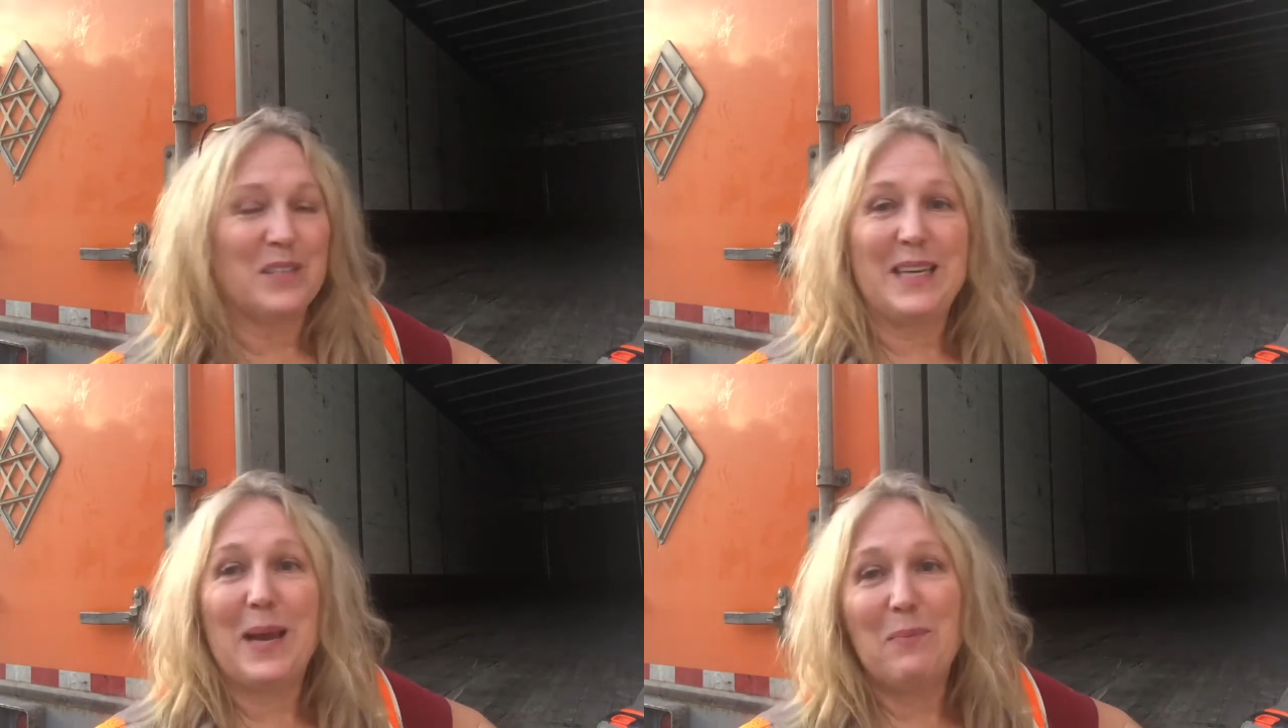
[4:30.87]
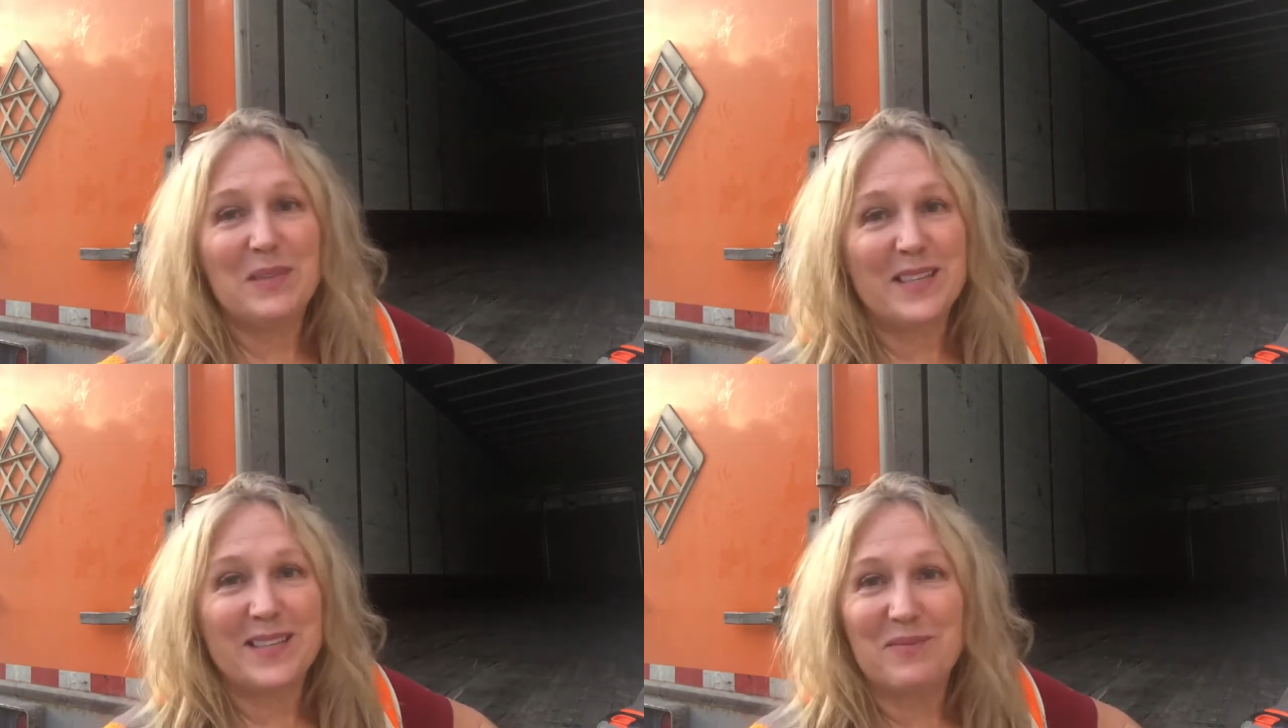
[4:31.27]

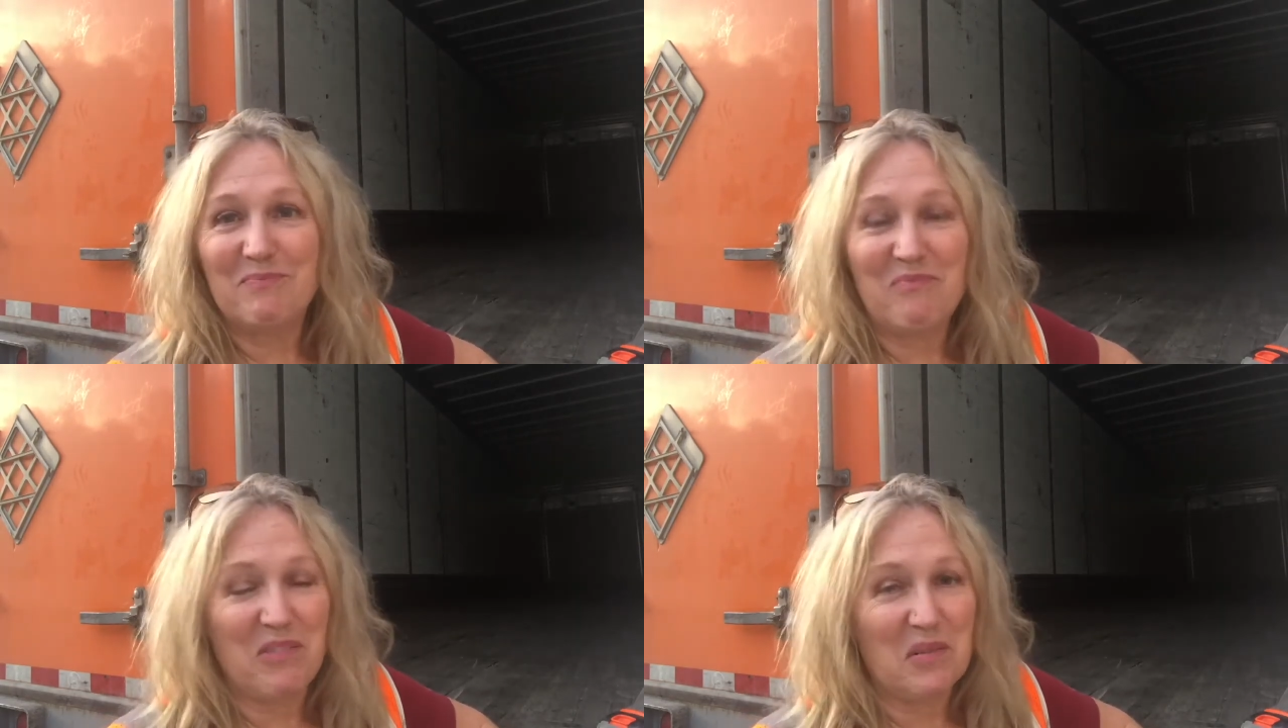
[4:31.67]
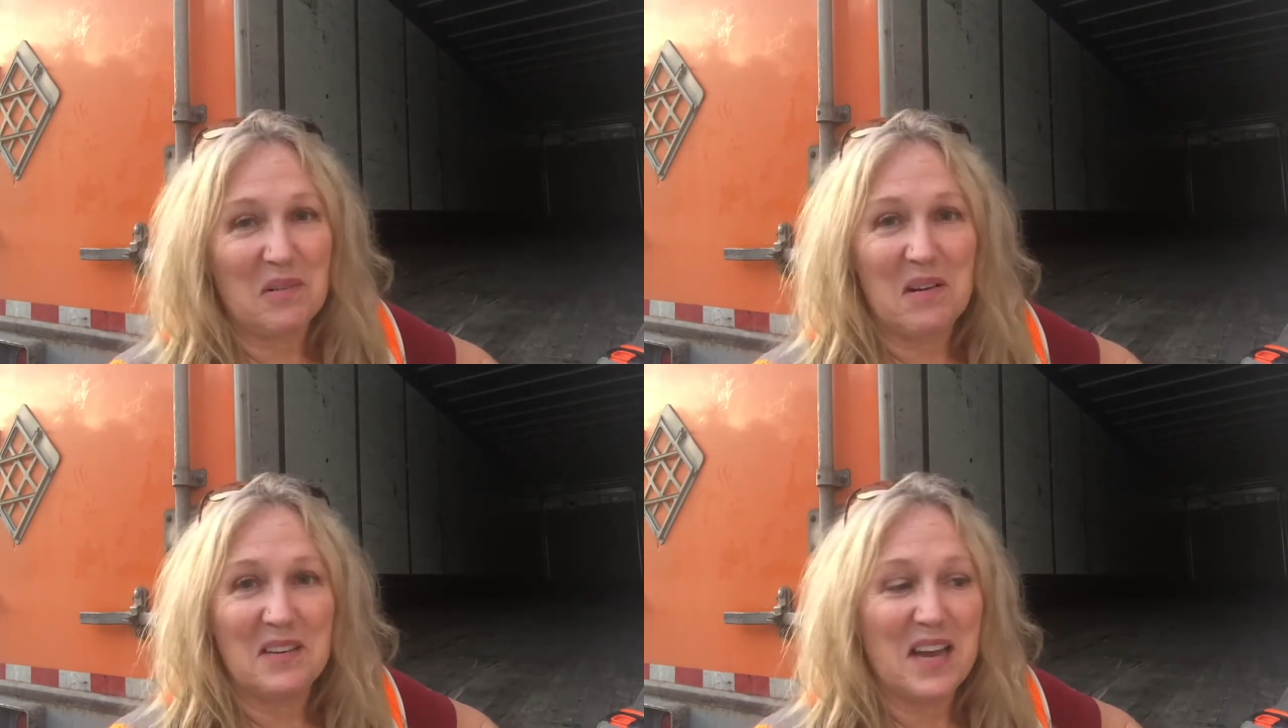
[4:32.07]
tips
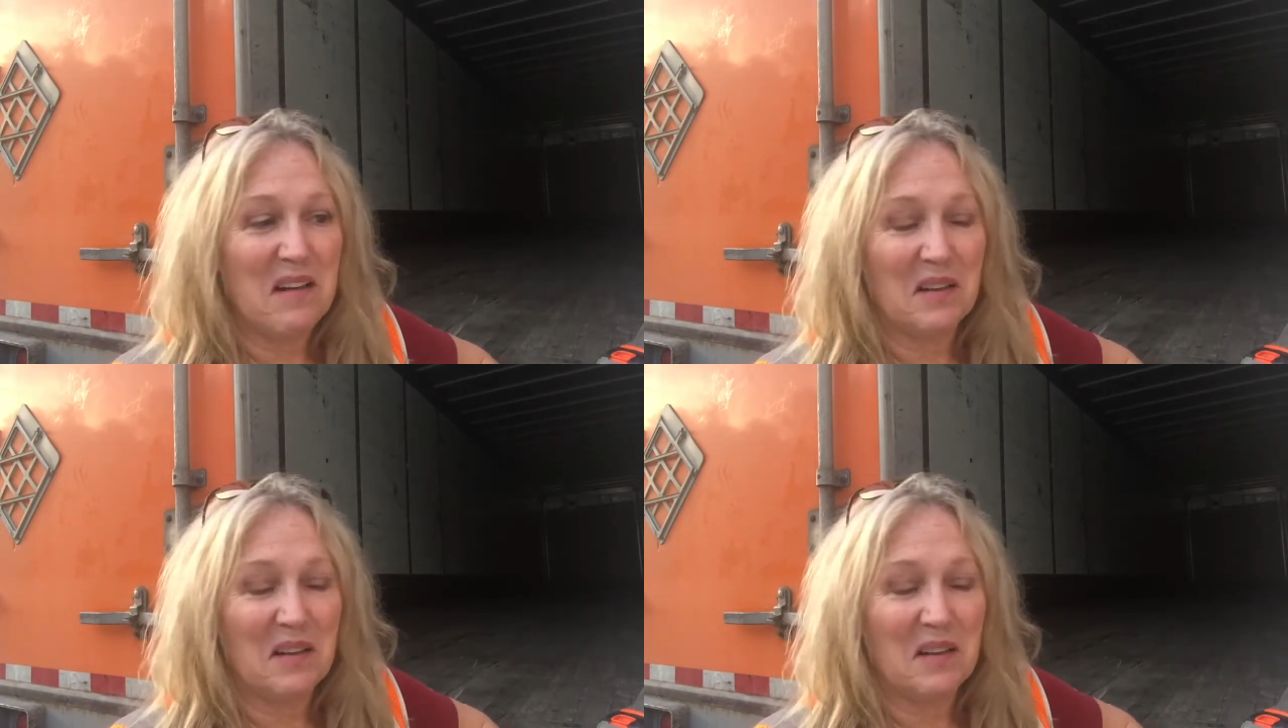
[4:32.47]
further on down,